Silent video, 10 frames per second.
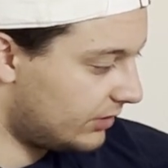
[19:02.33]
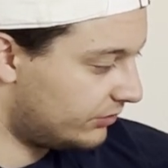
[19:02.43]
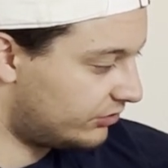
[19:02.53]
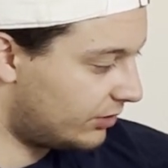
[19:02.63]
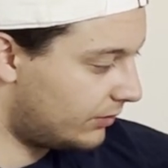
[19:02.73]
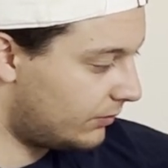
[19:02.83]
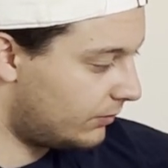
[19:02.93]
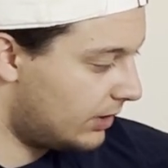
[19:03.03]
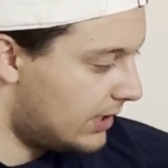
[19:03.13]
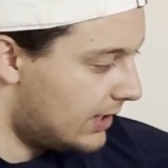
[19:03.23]

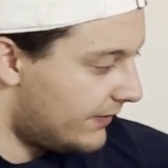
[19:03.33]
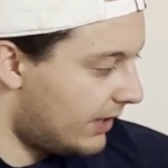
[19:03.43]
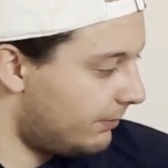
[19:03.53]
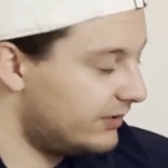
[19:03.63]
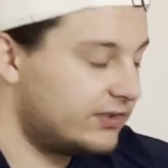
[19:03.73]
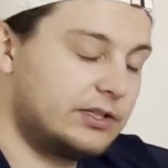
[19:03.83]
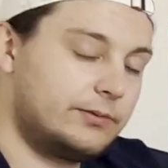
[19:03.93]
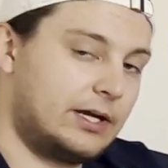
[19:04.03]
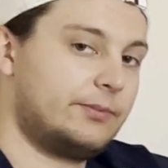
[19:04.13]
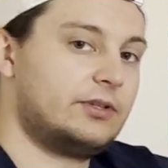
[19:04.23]
So that basically
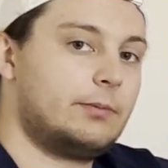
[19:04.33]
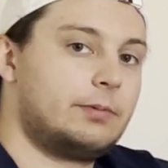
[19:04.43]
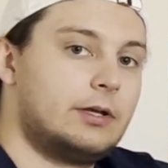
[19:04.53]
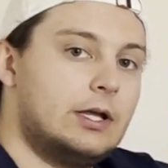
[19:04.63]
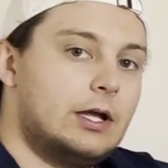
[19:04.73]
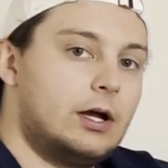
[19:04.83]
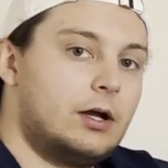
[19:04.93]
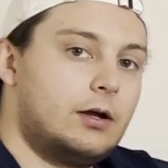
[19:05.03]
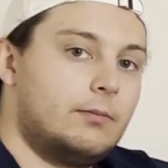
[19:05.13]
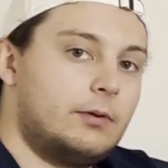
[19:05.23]
wraps up
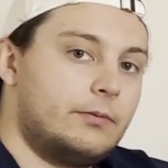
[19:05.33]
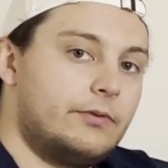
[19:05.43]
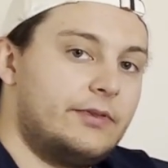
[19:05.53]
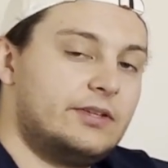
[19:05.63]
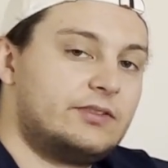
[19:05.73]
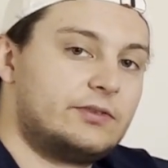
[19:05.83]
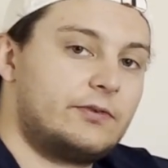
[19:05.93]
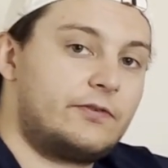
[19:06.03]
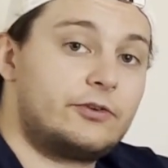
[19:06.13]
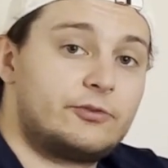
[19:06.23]
this
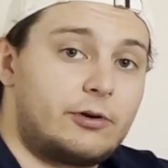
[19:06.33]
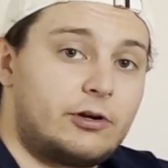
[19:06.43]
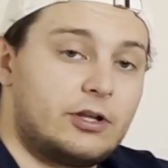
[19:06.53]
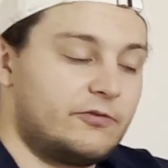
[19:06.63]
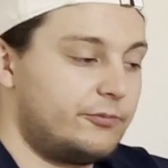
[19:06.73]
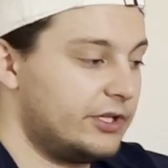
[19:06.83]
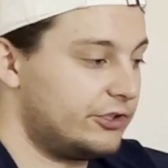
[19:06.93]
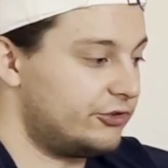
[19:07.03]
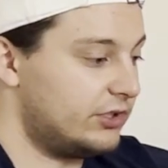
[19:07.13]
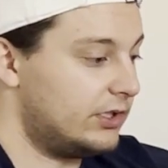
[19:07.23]
first part of
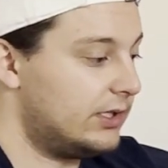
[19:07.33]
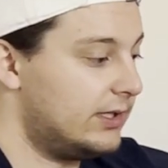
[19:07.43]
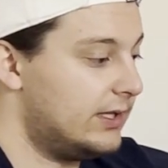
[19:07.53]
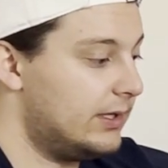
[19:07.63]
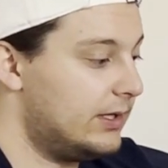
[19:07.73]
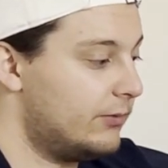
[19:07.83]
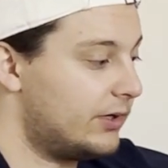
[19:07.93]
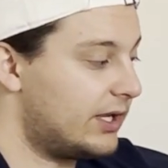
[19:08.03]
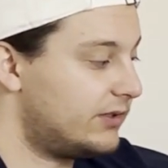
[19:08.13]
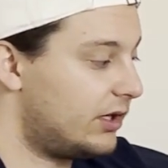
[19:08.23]
prediction.
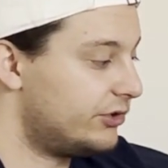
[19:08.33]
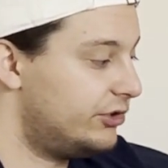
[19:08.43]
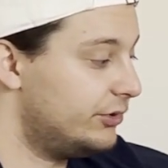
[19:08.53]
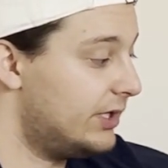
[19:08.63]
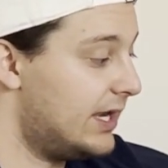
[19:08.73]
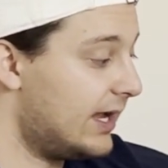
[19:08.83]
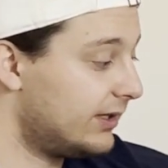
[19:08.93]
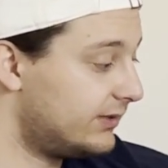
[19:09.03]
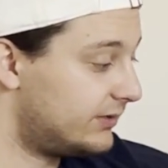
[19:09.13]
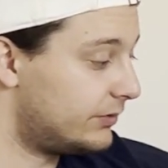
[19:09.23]
When I talk to you
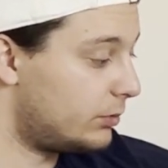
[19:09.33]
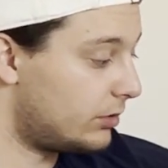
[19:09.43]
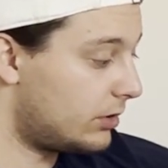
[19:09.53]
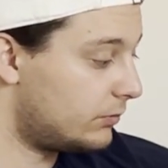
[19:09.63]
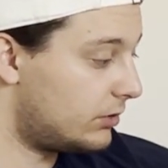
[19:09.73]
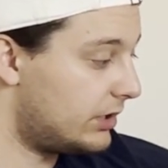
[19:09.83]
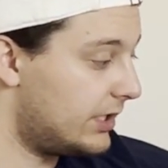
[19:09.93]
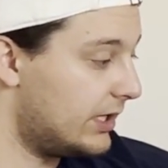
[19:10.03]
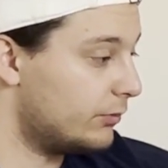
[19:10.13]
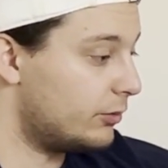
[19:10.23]
next one on one,
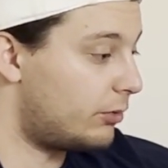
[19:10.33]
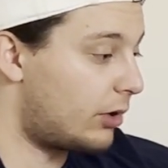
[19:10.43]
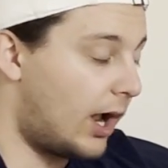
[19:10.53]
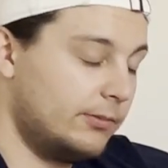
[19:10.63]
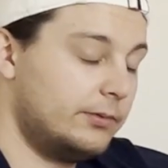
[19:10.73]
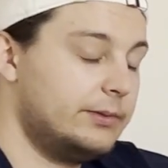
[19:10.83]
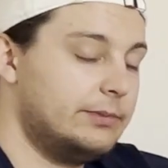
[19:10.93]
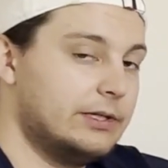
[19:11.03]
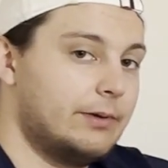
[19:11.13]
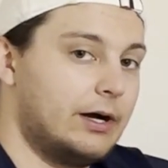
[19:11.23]
it will probably
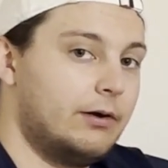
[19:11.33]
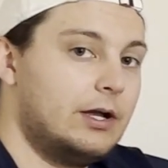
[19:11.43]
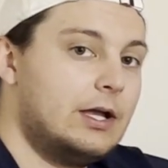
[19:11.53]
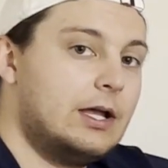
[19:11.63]
be about